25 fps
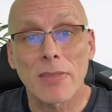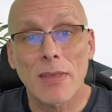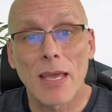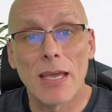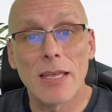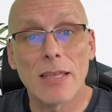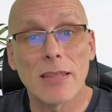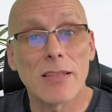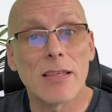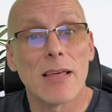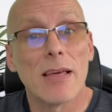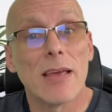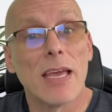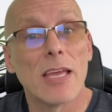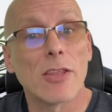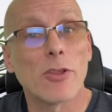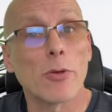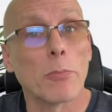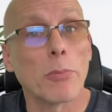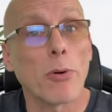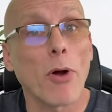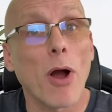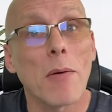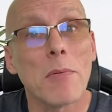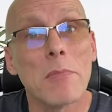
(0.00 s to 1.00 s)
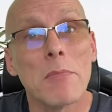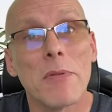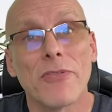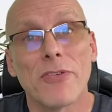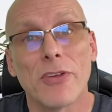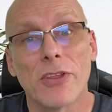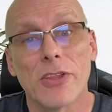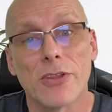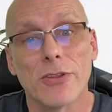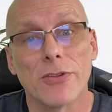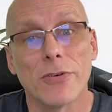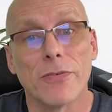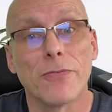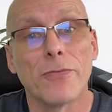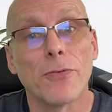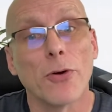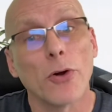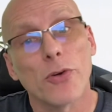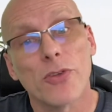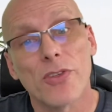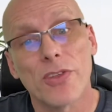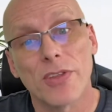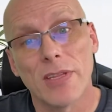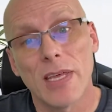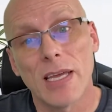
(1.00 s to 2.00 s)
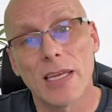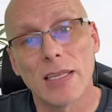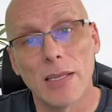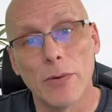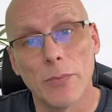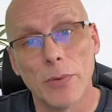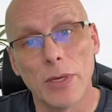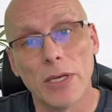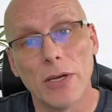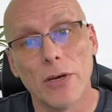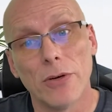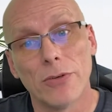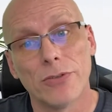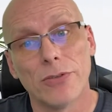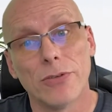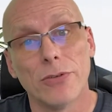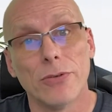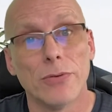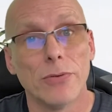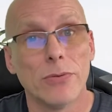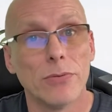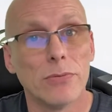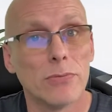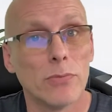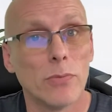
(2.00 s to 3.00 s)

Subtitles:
It's a problem if it's the first thing that we go to